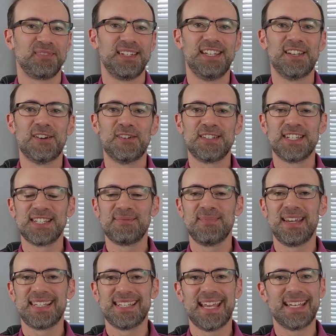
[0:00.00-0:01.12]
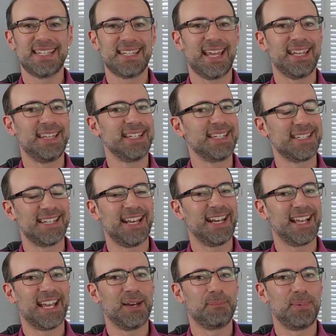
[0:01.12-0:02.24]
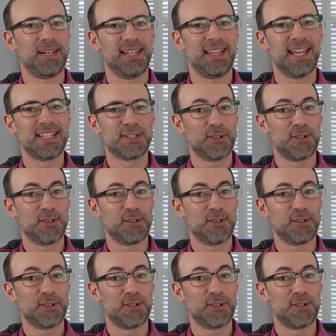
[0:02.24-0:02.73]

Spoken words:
it just makes sense that this is not a company that's